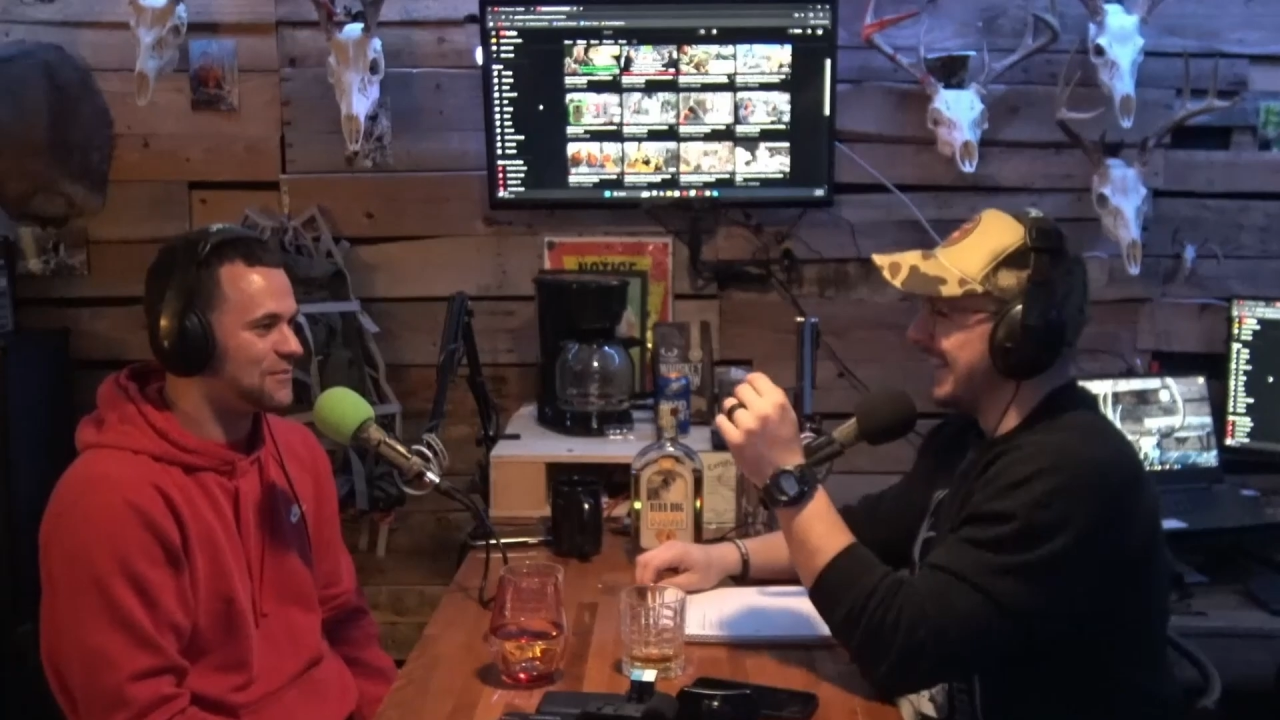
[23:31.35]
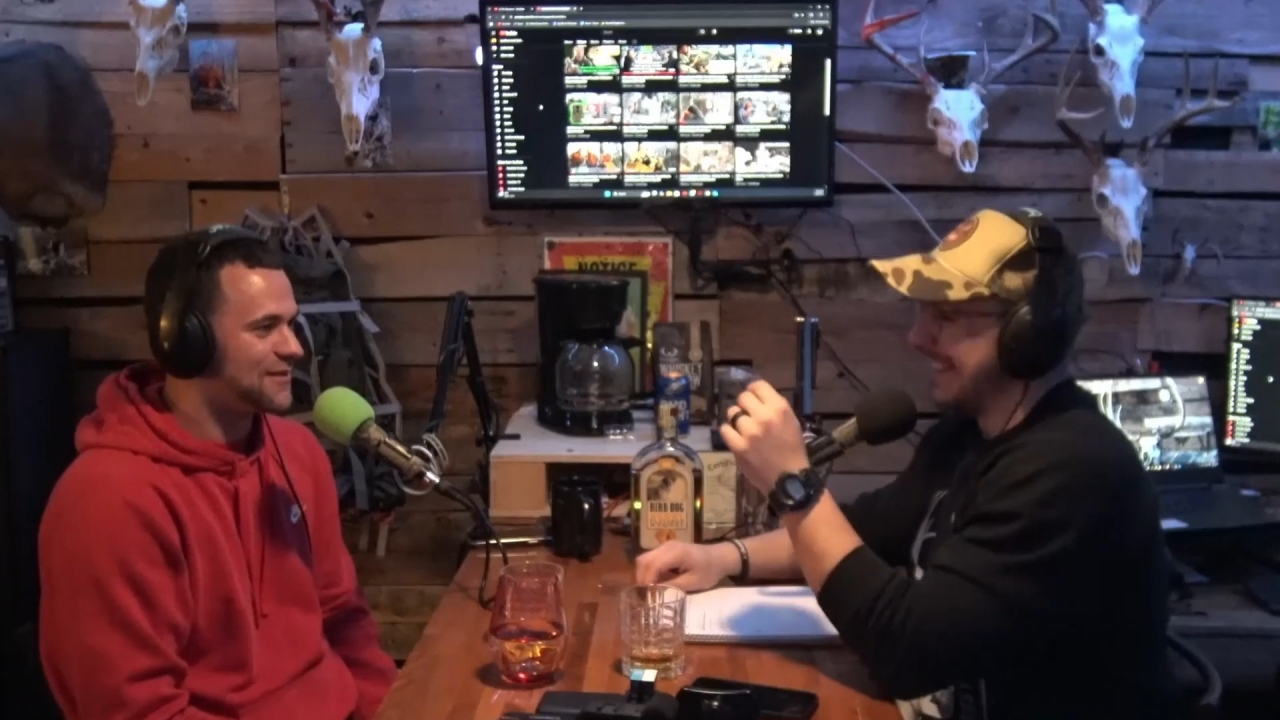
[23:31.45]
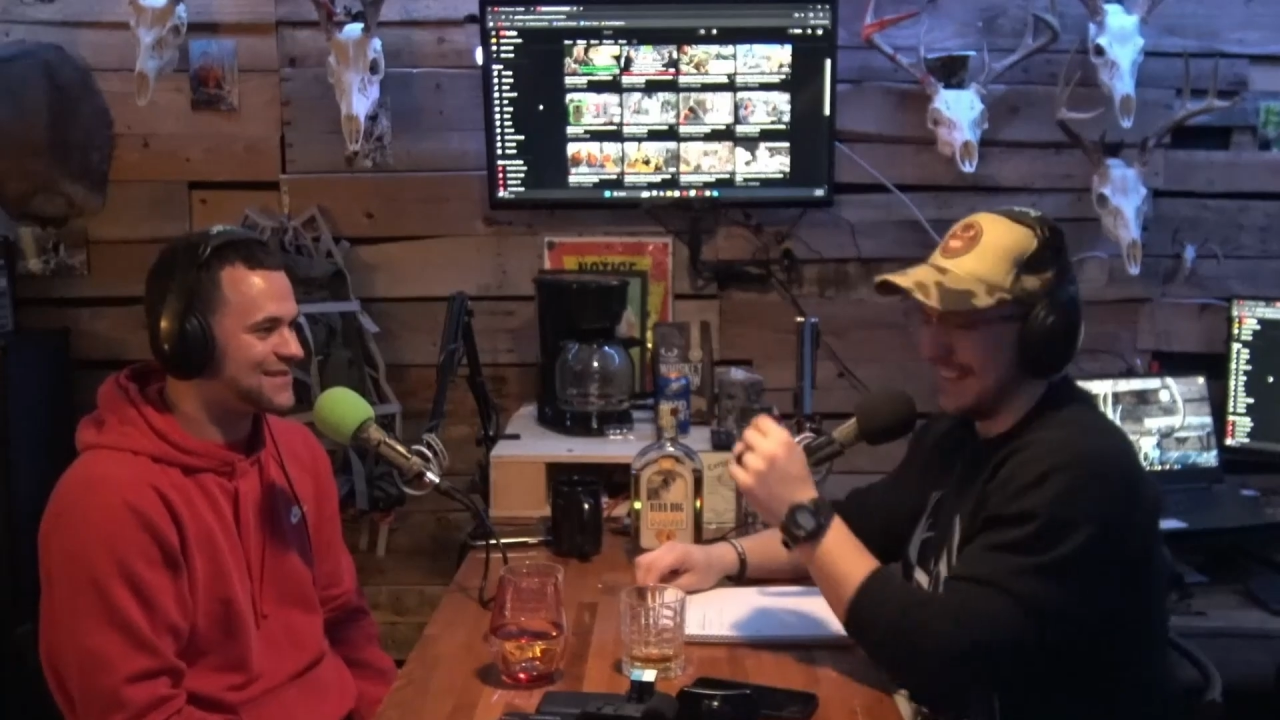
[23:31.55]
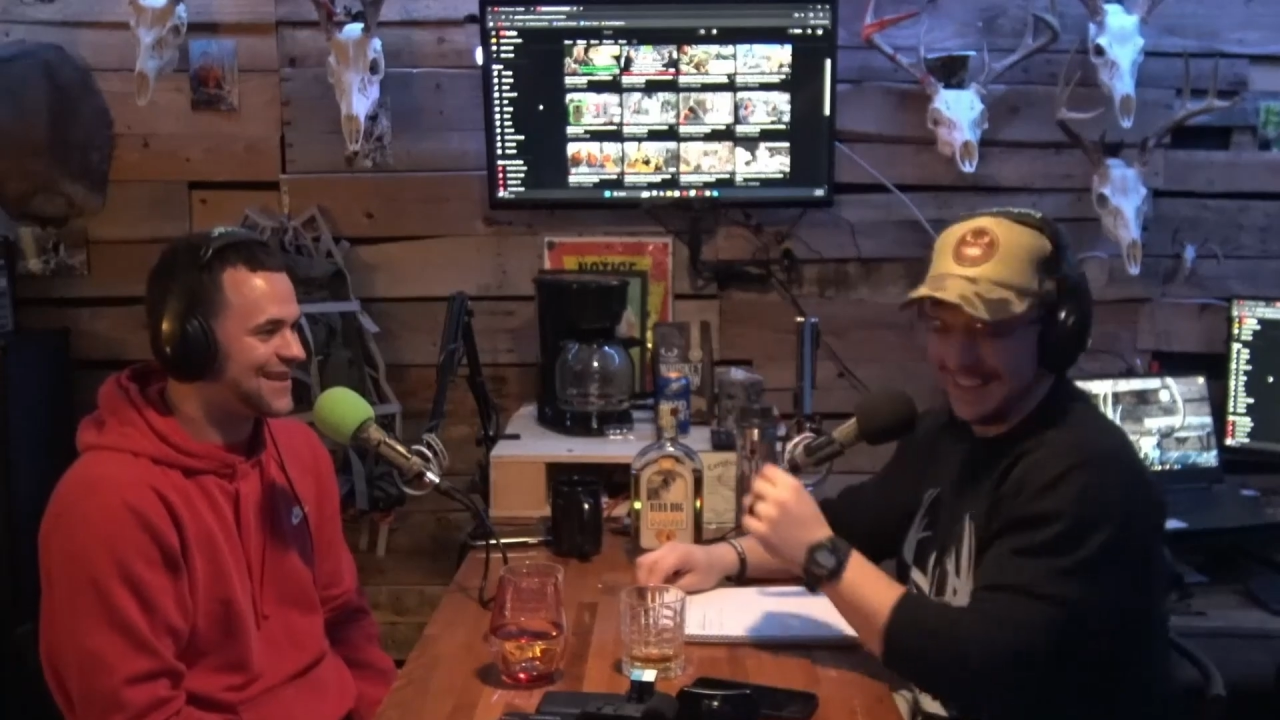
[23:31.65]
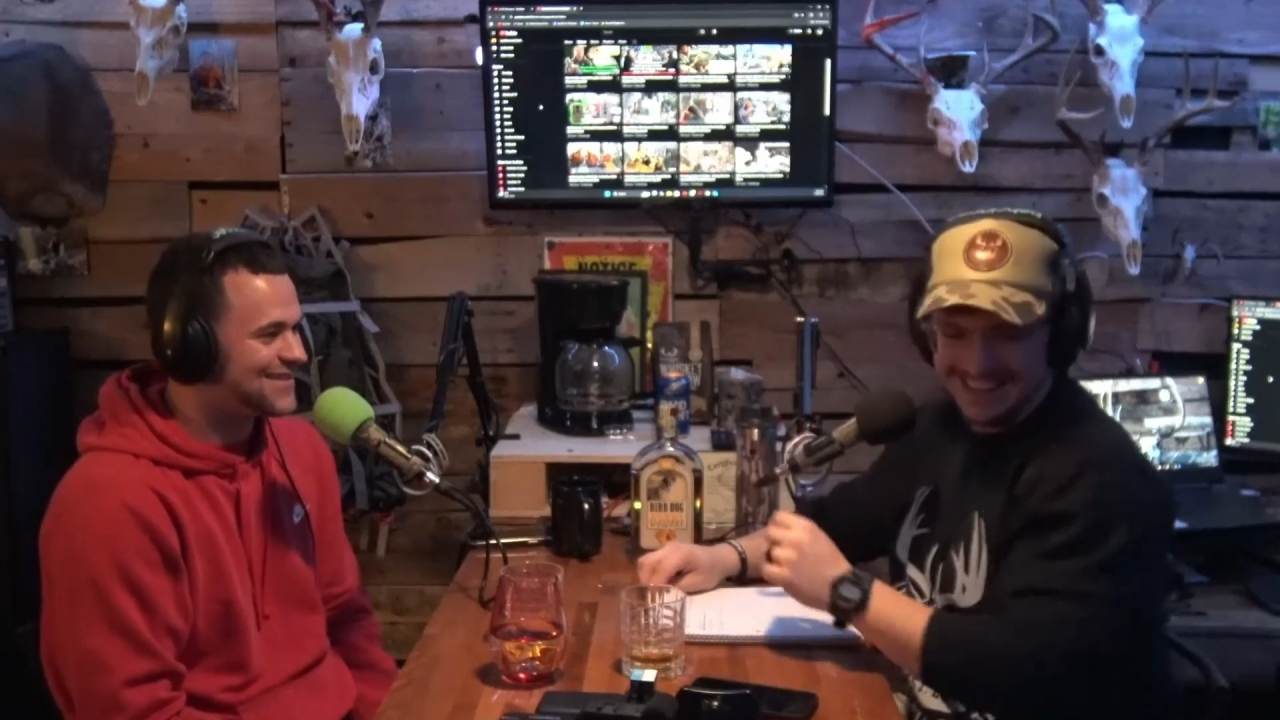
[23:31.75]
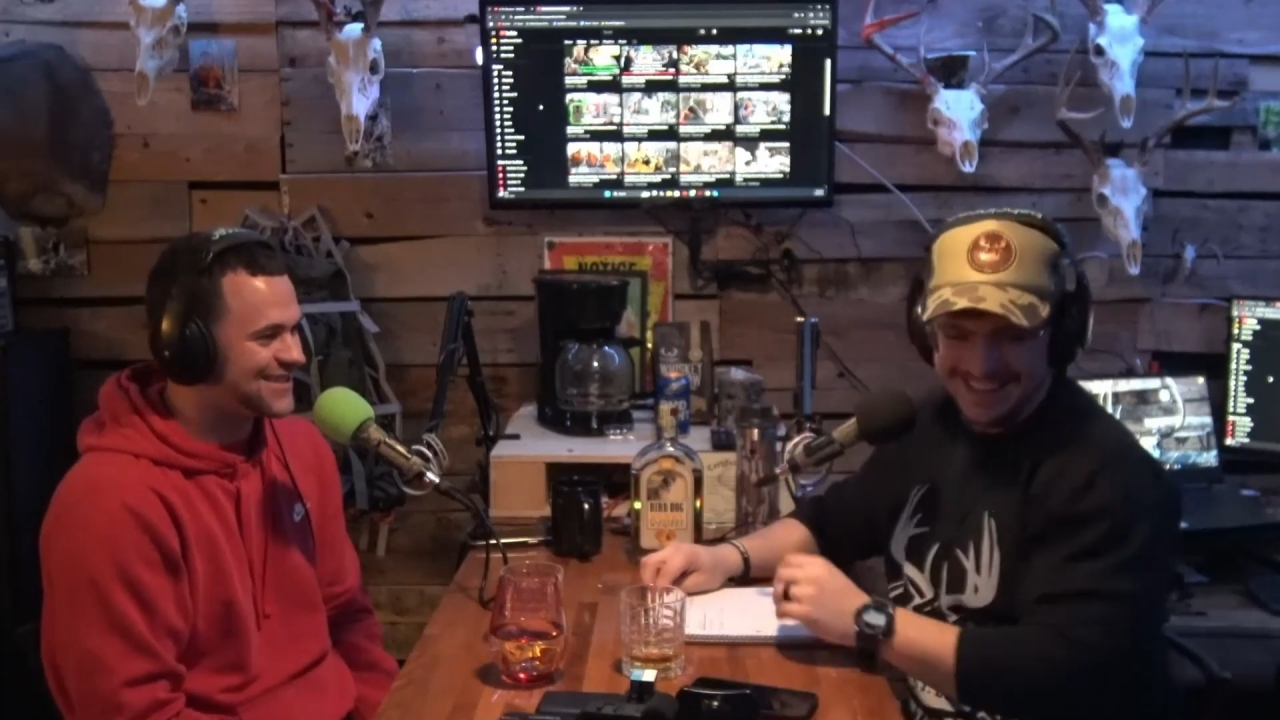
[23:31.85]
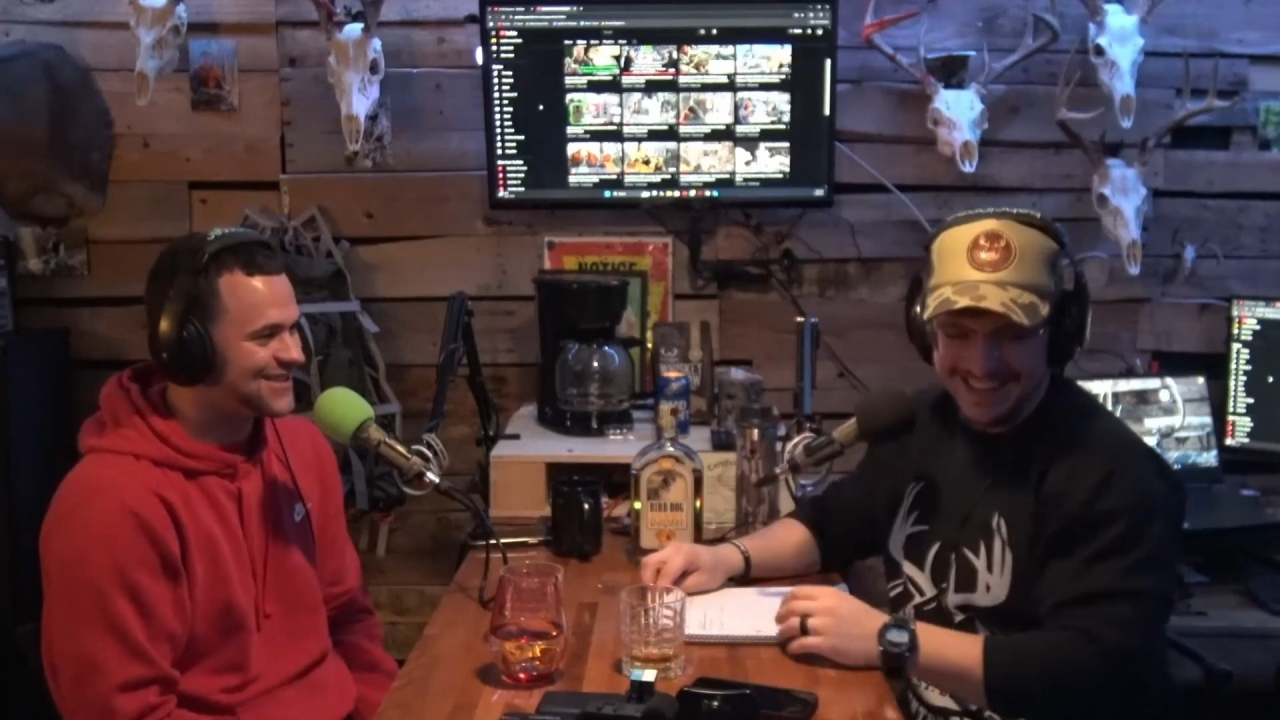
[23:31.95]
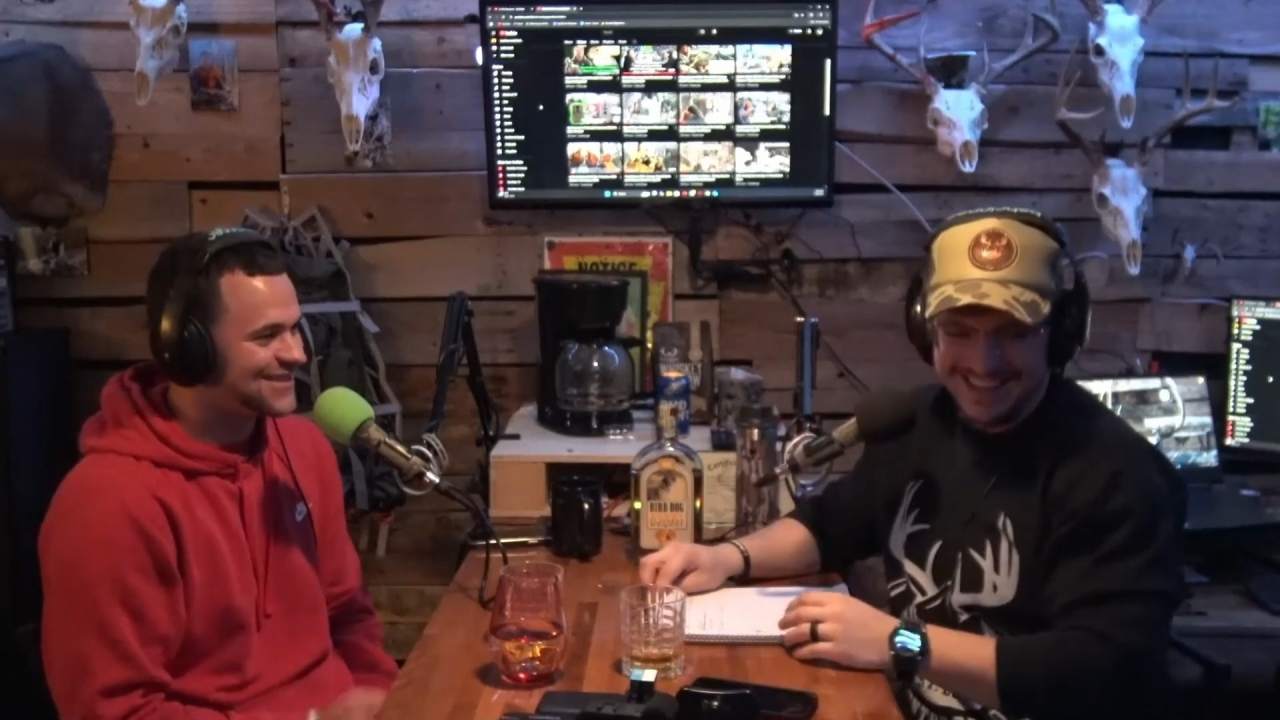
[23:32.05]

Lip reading: burps out too,